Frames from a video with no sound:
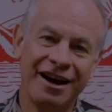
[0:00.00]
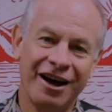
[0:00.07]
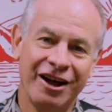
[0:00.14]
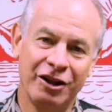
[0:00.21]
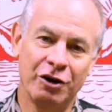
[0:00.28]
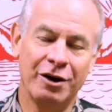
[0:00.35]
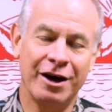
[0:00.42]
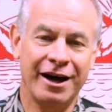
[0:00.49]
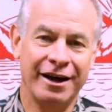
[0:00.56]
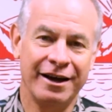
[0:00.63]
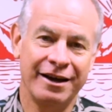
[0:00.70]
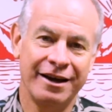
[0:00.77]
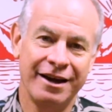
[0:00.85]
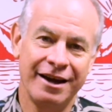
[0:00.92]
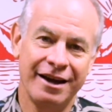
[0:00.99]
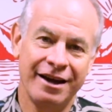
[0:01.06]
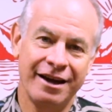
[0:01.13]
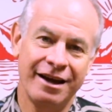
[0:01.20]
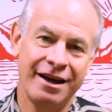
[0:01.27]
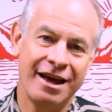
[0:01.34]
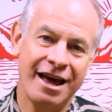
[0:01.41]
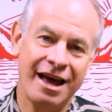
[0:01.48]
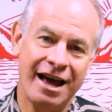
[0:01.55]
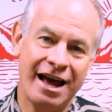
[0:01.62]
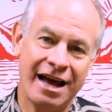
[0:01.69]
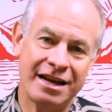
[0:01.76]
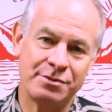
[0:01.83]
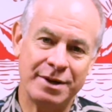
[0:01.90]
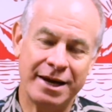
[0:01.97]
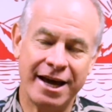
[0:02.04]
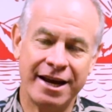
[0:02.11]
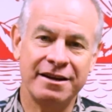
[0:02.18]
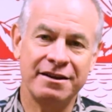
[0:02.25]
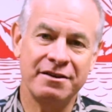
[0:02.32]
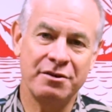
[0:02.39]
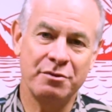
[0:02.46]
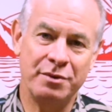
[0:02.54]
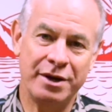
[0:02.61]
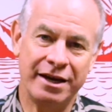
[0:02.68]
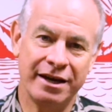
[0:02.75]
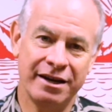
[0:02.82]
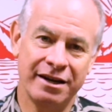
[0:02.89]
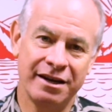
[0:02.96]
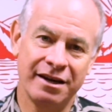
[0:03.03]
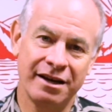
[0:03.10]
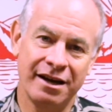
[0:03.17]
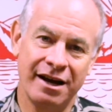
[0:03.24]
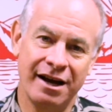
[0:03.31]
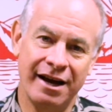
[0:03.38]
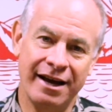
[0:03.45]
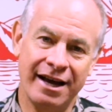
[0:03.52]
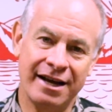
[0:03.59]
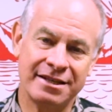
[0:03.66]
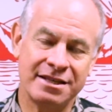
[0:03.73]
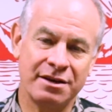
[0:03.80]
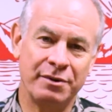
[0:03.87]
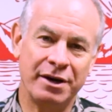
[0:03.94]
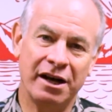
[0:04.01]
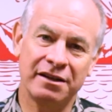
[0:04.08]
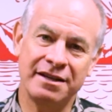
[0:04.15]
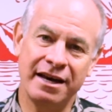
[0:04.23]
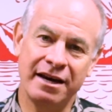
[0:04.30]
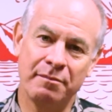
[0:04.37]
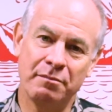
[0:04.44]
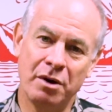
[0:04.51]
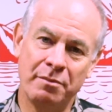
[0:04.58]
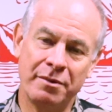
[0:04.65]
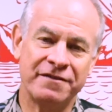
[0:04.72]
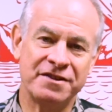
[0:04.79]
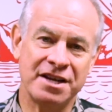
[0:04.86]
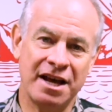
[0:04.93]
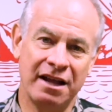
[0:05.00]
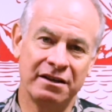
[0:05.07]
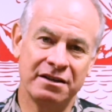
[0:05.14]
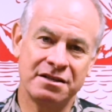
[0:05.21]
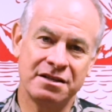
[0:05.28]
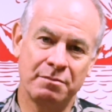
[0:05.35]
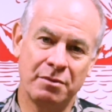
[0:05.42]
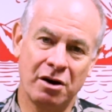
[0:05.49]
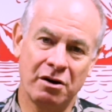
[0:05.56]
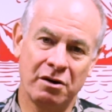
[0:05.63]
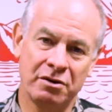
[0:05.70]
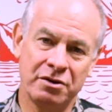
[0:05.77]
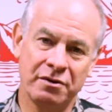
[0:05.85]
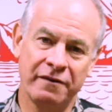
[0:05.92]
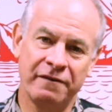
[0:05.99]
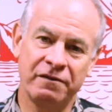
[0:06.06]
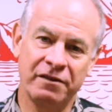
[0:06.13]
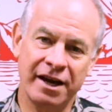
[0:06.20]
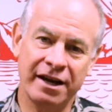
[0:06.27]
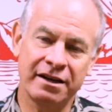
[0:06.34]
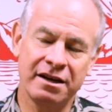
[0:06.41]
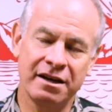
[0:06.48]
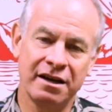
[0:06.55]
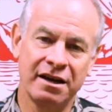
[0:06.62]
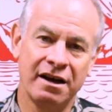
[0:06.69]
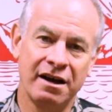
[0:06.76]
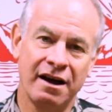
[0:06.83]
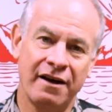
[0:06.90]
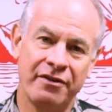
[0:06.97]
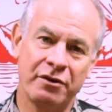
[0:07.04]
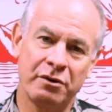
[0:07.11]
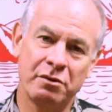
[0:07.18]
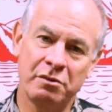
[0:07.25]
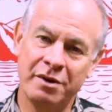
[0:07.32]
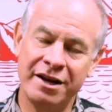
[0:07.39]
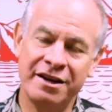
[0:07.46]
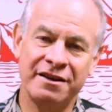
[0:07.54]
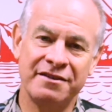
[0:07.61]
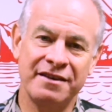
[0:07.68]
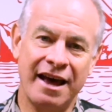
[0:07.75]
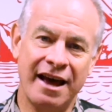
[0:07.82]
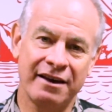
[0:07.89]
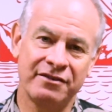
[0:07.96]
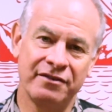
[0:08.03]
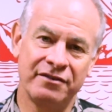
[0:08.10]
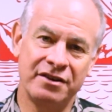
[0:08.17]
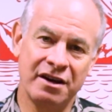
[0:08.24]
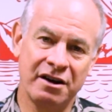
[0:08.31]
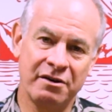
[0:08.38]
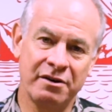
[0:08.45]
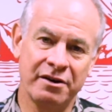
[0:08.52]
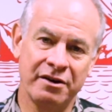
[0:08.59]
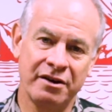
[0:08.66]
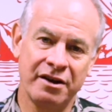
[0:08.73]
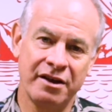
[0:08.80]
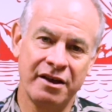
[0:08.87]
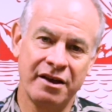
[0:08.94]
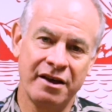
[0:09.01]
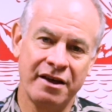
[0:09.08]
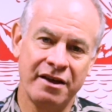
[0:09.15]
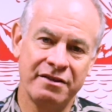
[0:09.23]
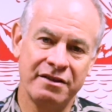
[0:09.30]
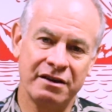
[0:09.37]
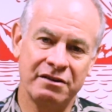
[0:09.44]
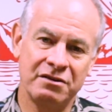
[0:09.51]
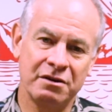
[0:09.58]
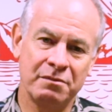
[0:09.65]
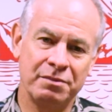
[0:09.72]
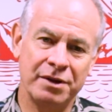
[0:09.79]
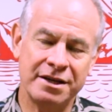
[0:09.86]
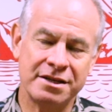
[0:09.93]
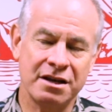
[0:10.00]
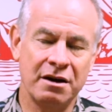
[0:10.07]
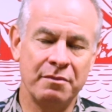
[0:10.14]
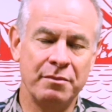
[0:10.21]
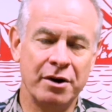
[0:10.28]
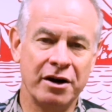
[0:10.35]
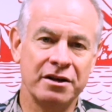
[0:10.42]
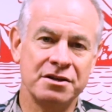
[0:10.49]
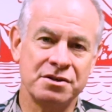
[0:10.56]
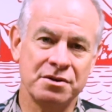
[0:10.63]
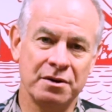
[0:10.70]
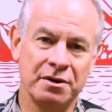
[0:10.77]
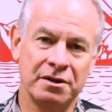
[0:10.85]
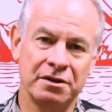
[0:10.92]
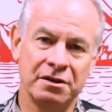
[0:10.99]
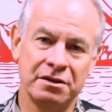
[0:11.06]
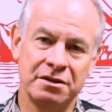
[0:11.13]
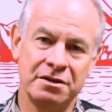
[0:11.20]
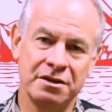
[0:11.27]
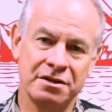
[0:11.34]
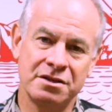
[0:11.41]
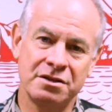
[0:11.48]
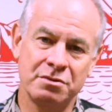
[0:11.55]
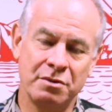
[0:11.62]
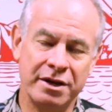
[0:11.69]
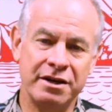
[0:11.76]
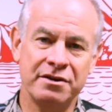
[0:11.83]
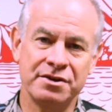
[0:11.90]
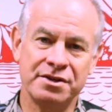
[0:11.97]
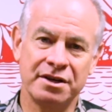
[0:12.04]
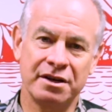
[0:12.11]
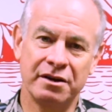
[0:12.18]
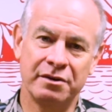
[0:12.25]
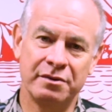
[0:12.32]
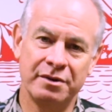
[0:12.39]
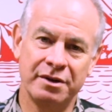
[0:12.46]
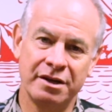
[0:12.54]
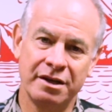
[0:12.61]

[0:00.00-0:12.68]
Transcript: Aloha. As we head into the weekend, I ask that we all take a moment of silence tomorrow to reflect on the horrendous acts of terror that took place on American soil just 20 years ago.